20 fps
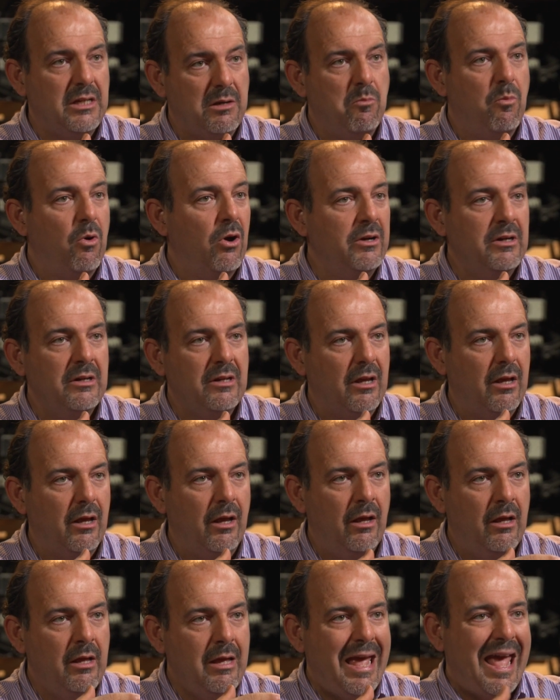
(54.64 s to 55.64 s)

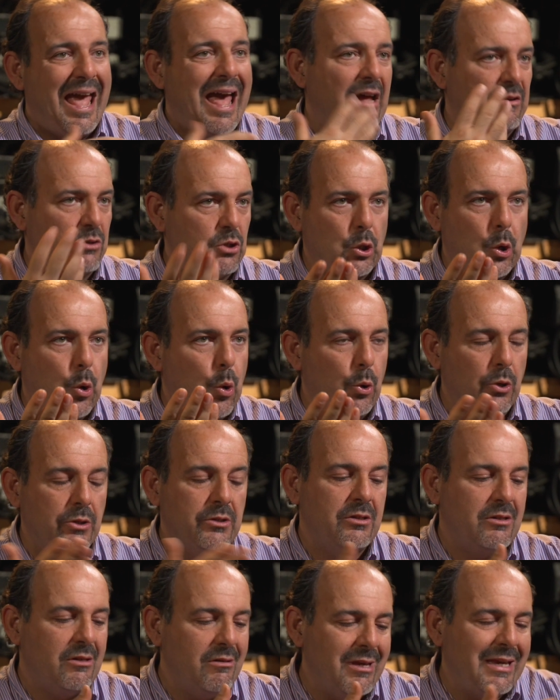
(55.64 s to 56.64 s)
monitor
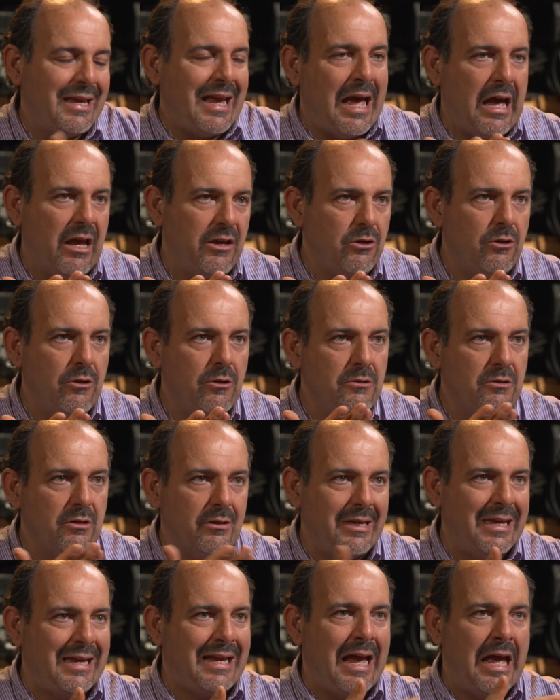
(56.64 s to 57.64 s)
outdoors, you can't use it,
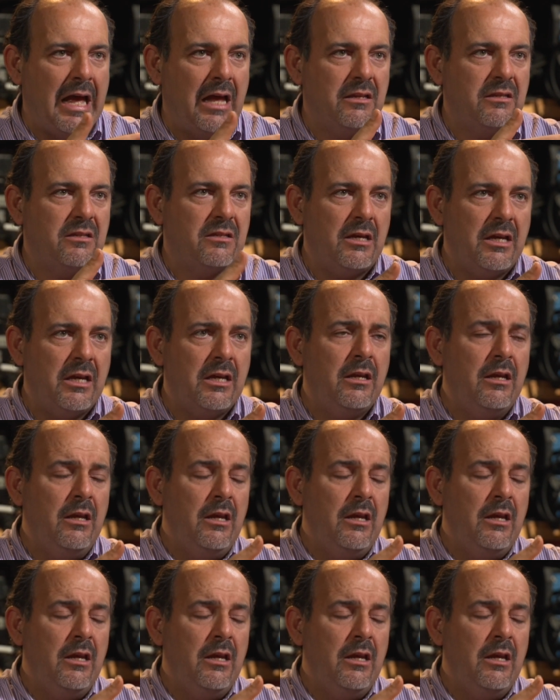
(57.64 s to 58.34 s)
you can't see it.